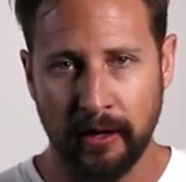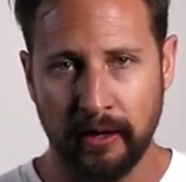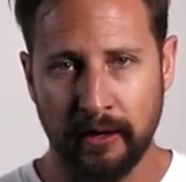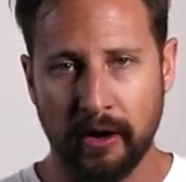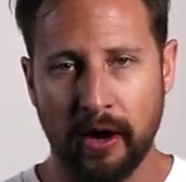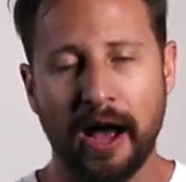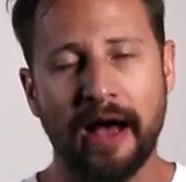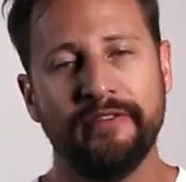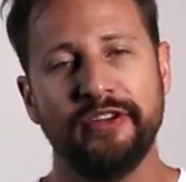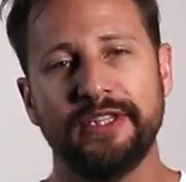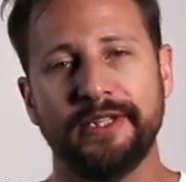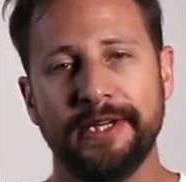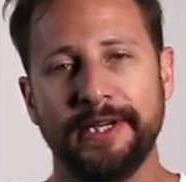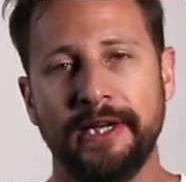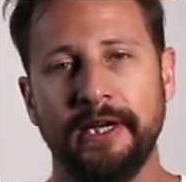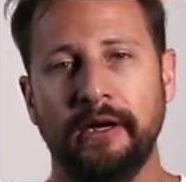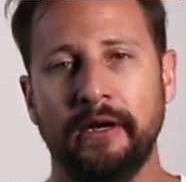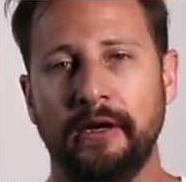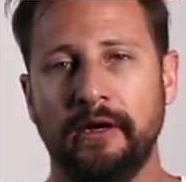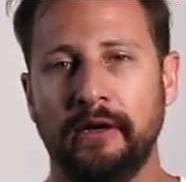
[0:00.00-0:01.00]
Now,
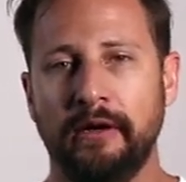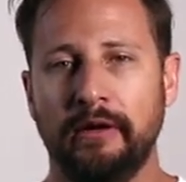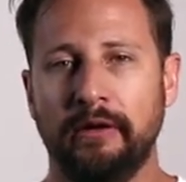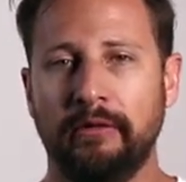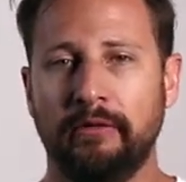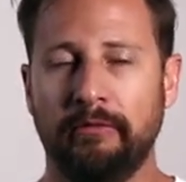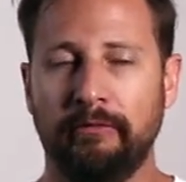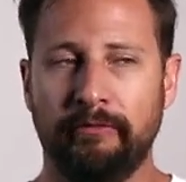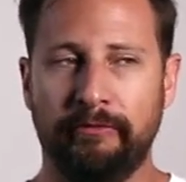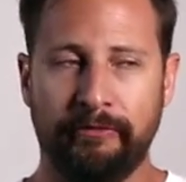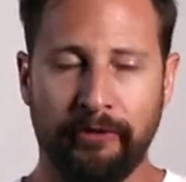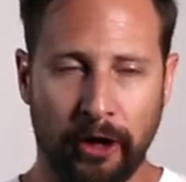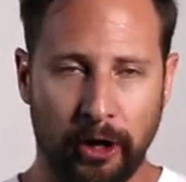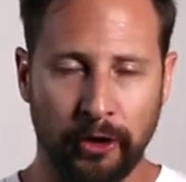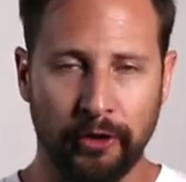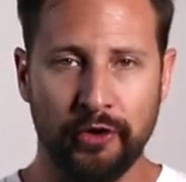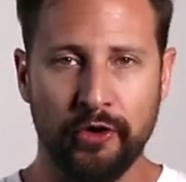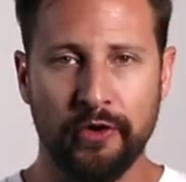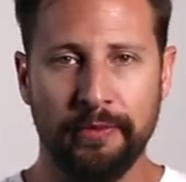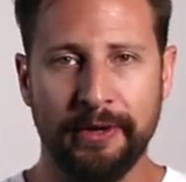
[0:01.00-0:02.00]
obviously,
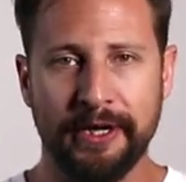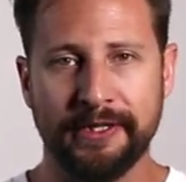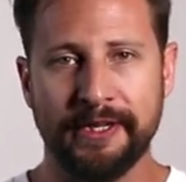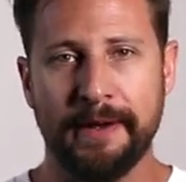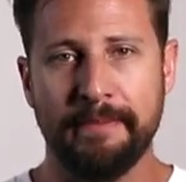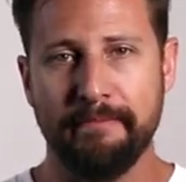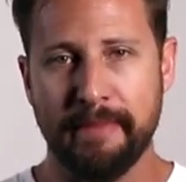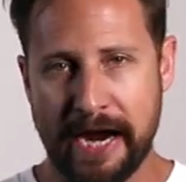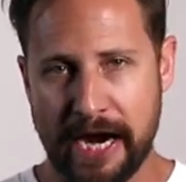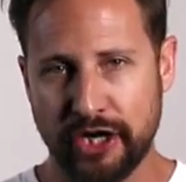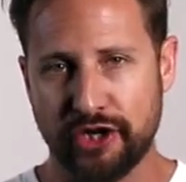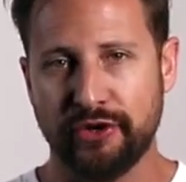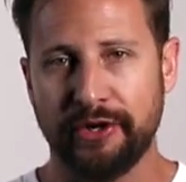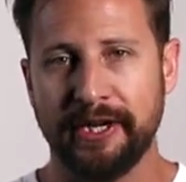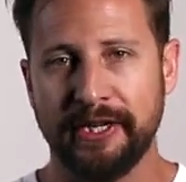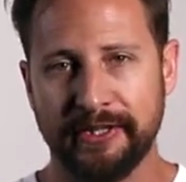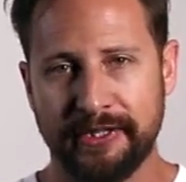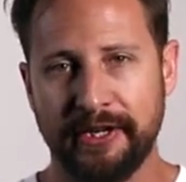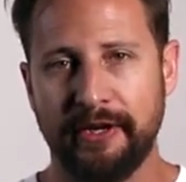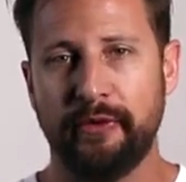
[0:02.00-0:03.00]
volume is a major
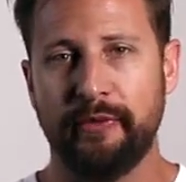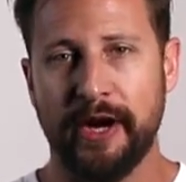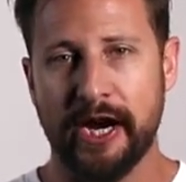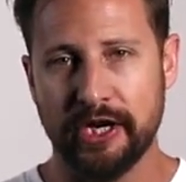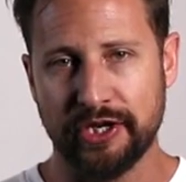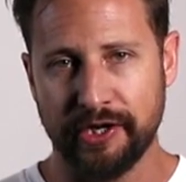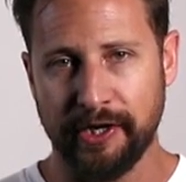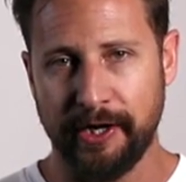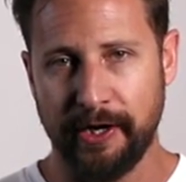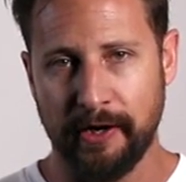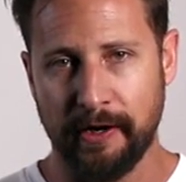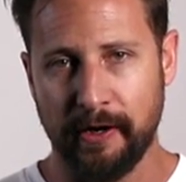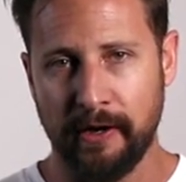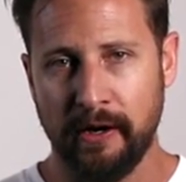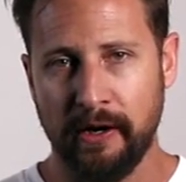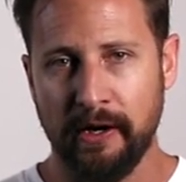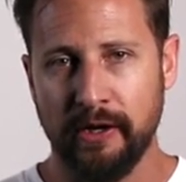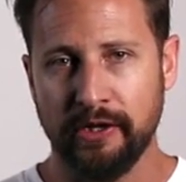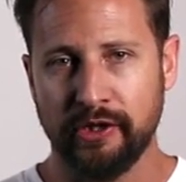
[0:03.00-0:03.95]
consideration here,